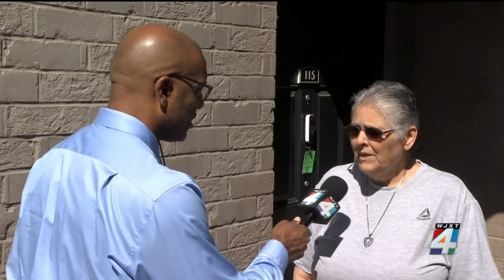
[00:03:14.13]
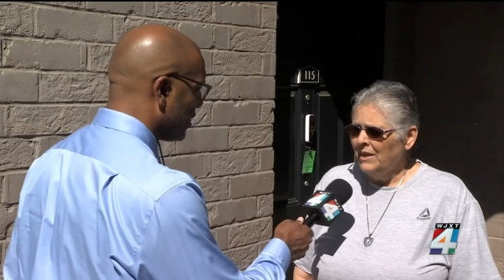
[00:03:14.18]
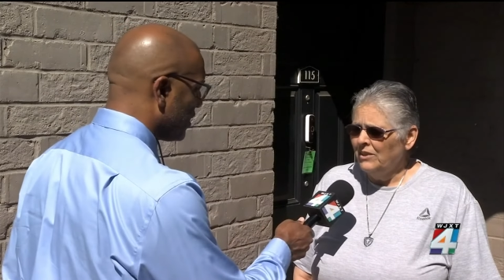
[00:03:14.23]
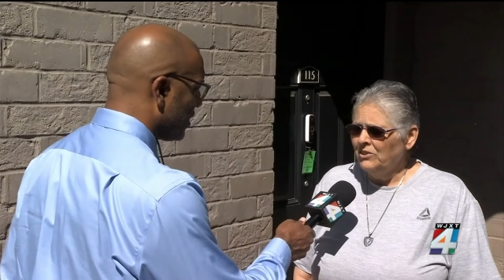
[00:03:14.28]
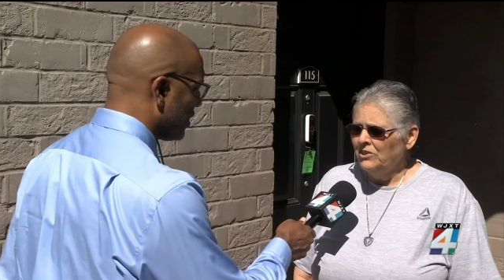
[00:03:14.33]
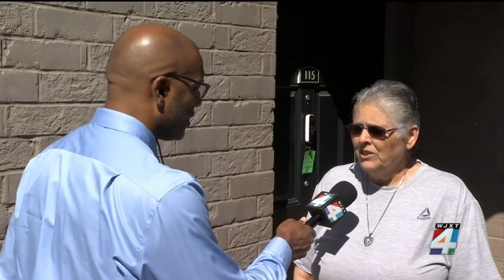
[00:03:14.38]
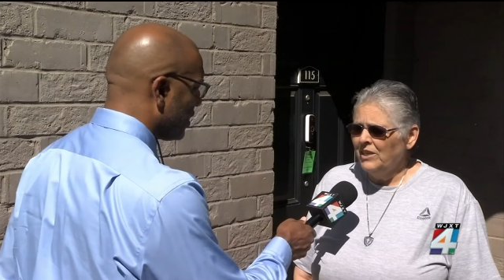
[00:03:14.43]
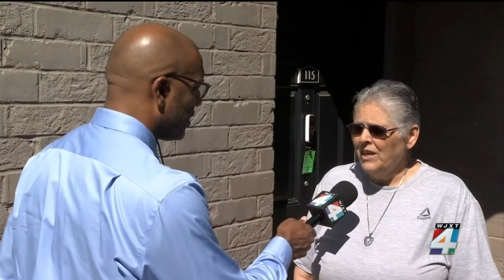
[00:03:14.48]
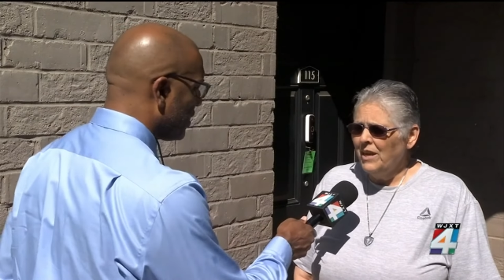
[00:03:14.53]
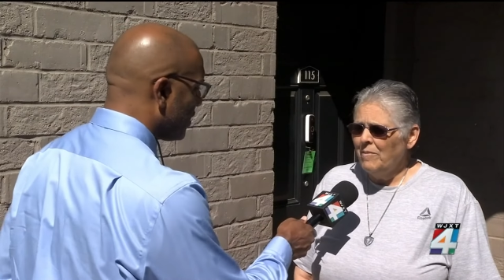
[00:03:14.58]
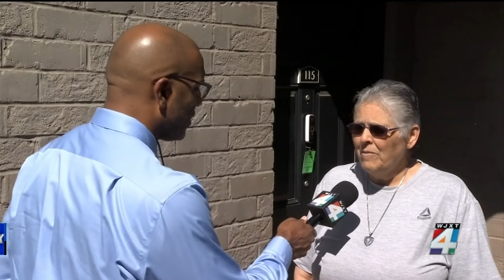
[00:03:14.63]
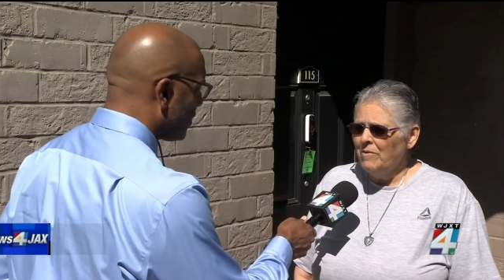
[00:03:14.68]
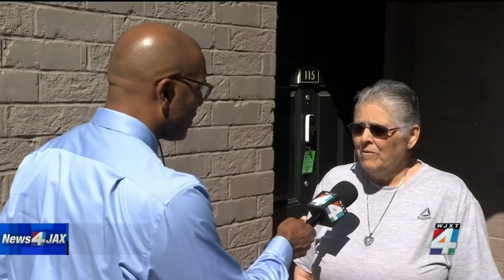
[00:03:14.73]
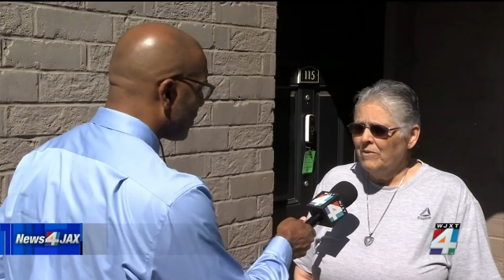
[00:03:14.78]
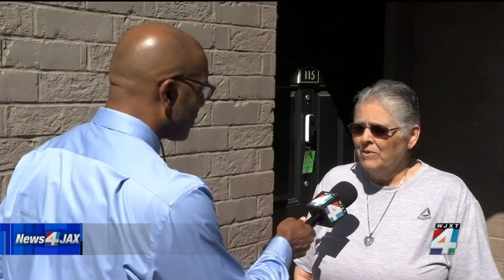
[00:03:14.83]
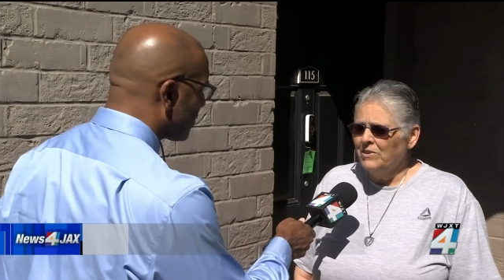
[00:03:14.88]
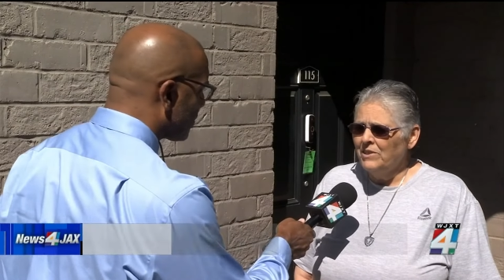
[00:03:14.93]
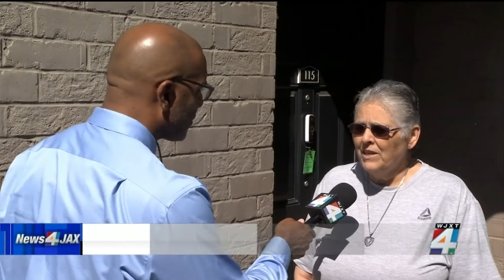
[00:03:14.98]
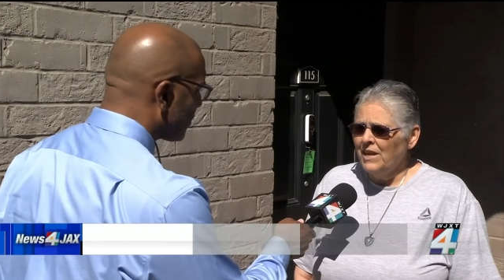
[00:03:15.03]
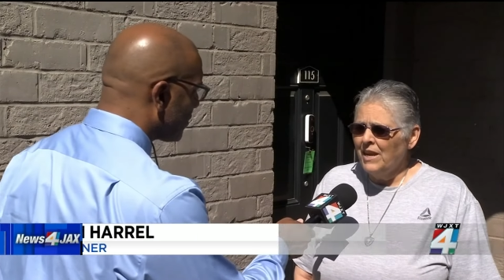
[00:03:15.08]
Yes, he came
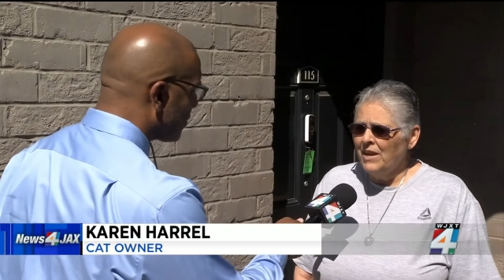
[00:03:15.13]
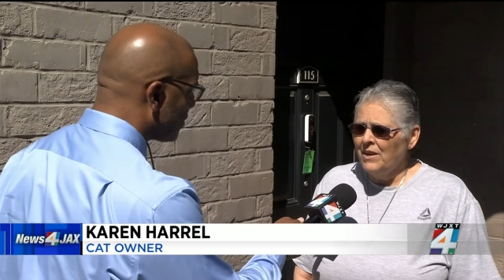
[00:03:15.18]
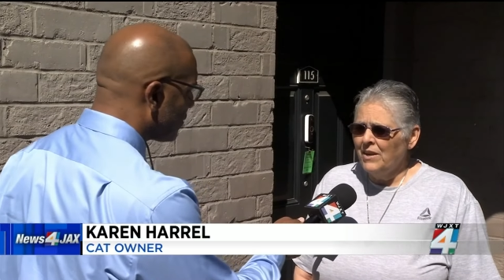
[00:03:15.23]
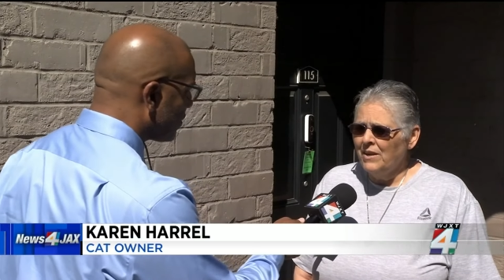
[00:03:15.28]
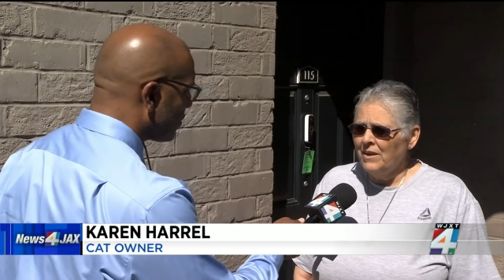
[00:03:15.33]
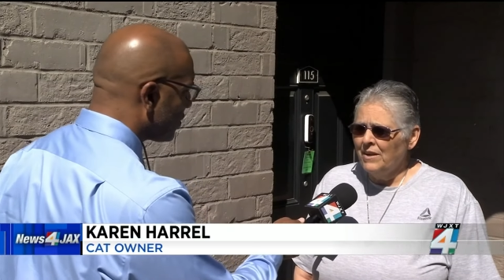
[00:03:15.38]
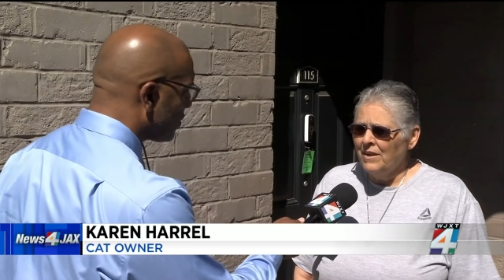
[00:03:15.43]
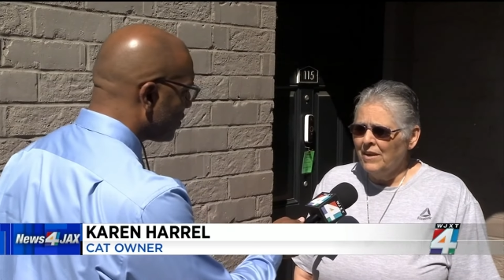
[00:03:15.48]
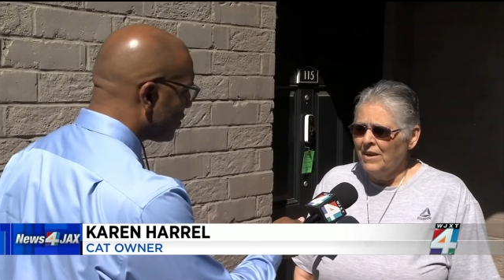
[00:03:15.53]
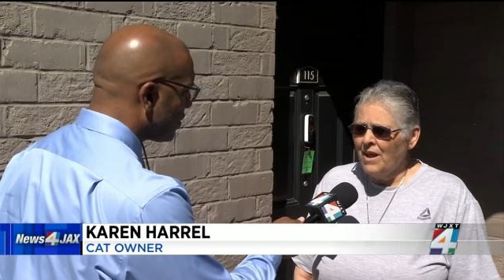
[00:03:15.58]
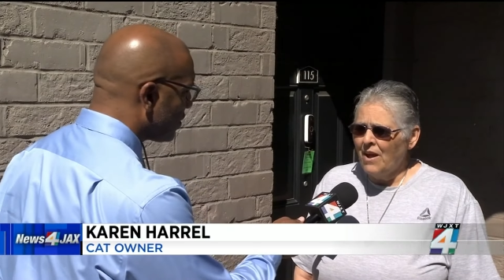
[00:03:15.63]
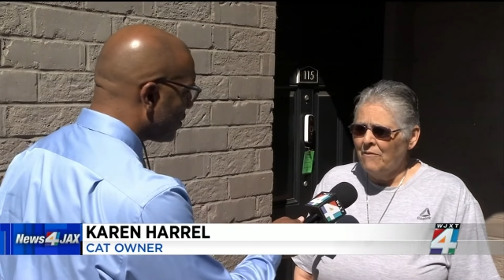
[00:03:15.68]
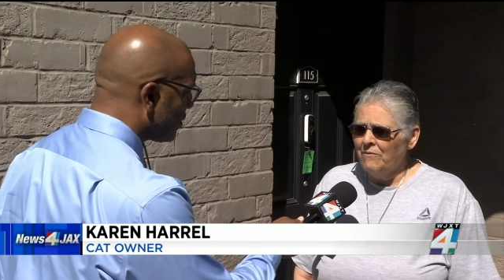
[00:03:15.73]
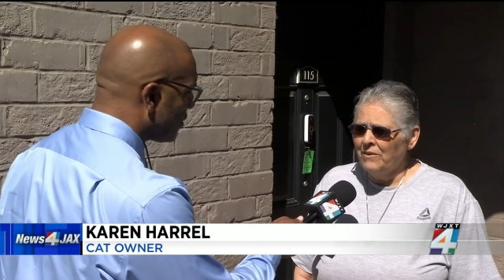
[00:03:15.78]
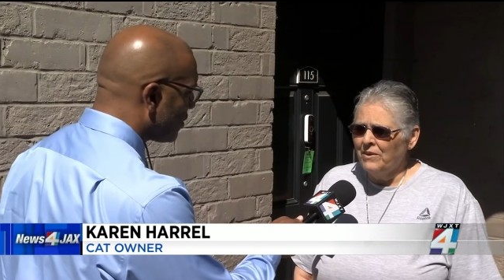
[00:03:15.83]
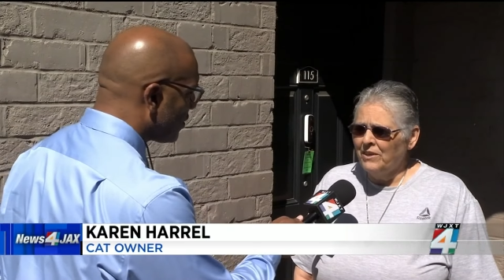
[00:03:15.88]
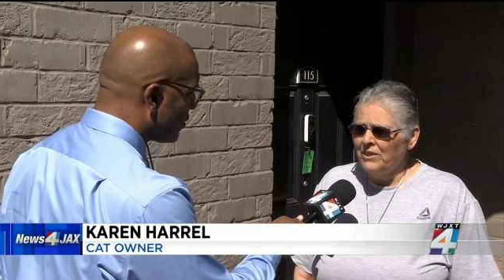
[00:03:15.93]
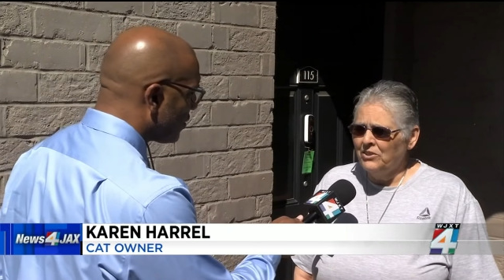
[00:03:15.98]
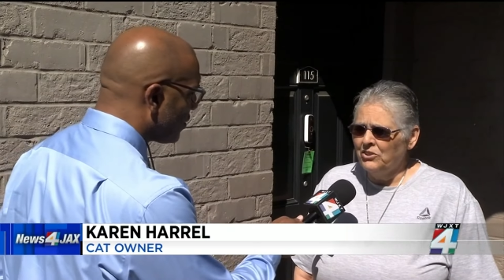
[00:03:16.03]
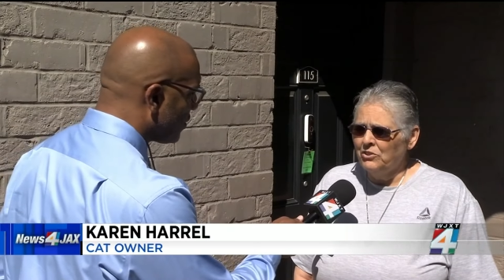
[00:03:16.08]
over today and, uh, and,
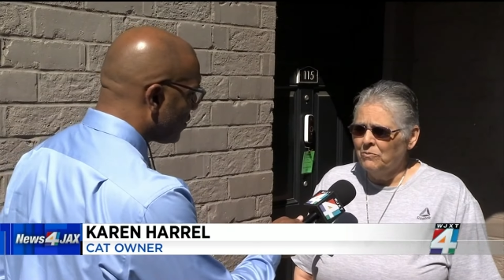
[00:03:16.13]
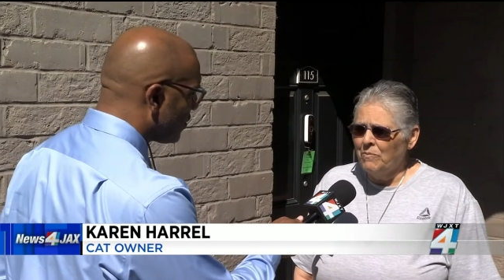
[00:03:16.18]
offered his